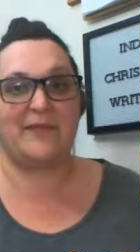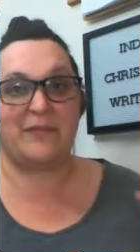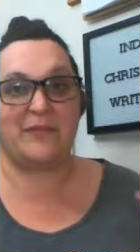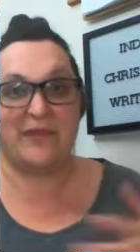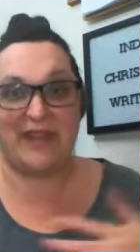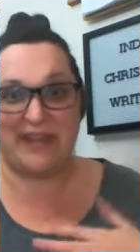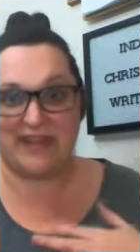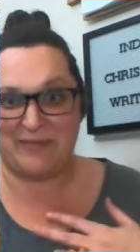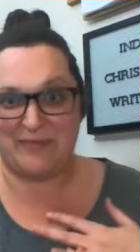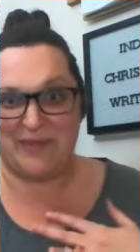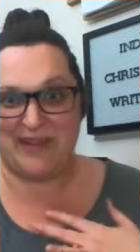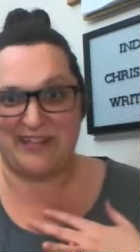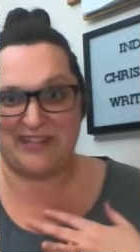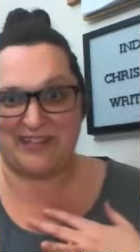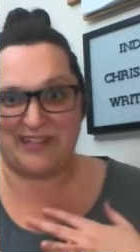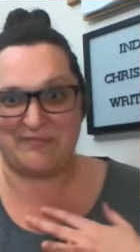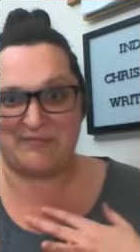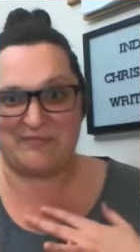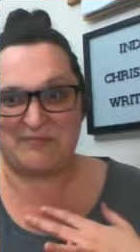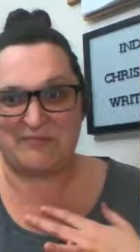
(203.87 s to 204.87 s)
The Pit and the
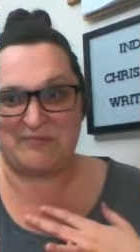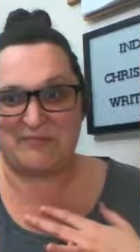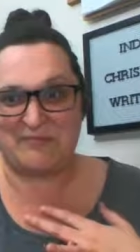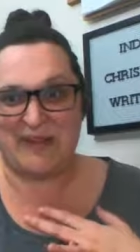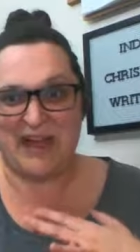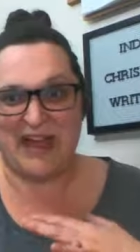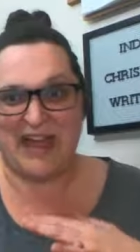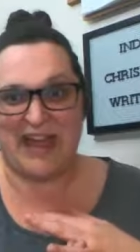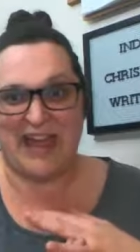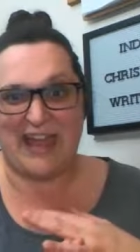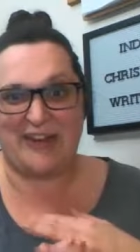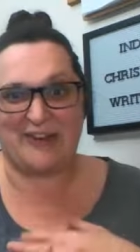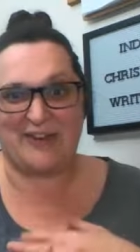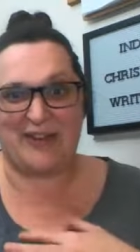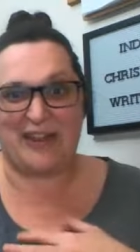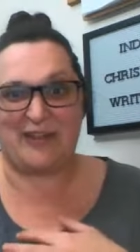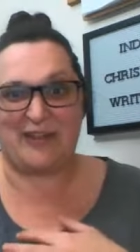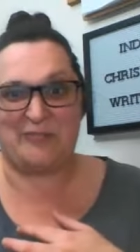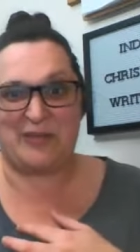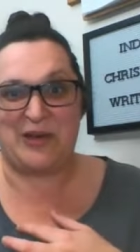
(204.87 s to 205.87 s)
Pendulum by Edgar
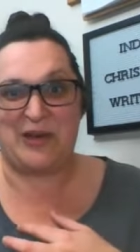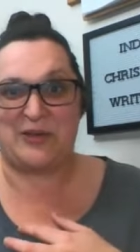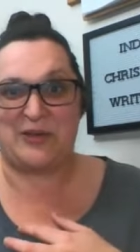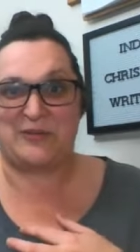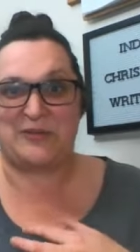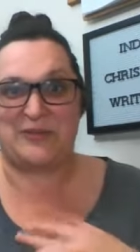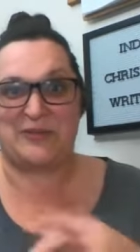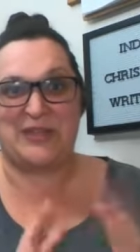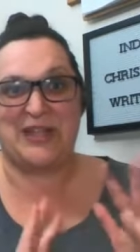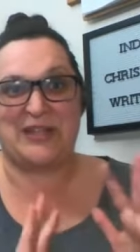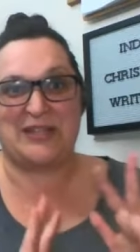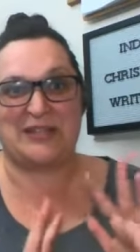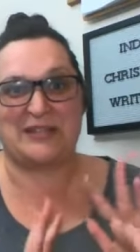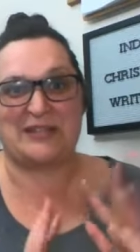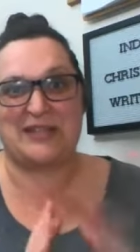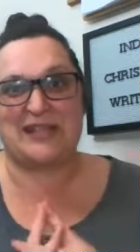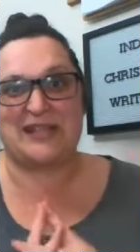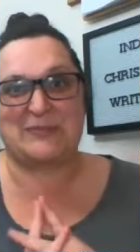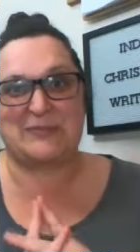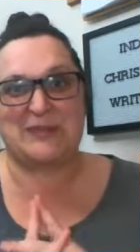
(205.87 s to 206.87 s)
Allan Poe. So that's
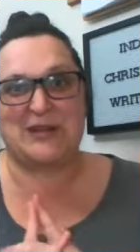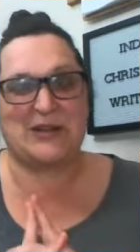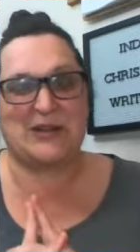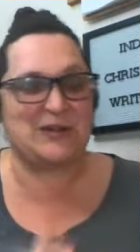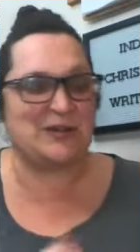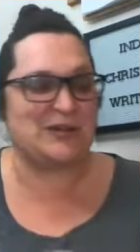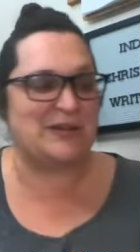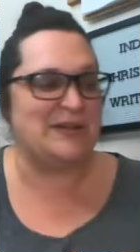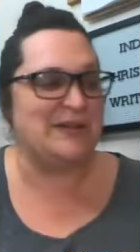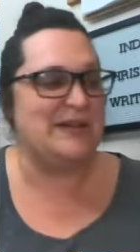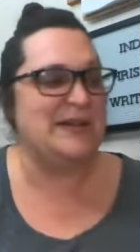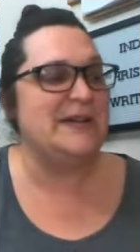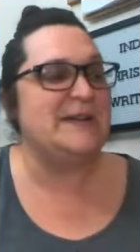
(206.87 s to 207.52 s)
that's pretty cool.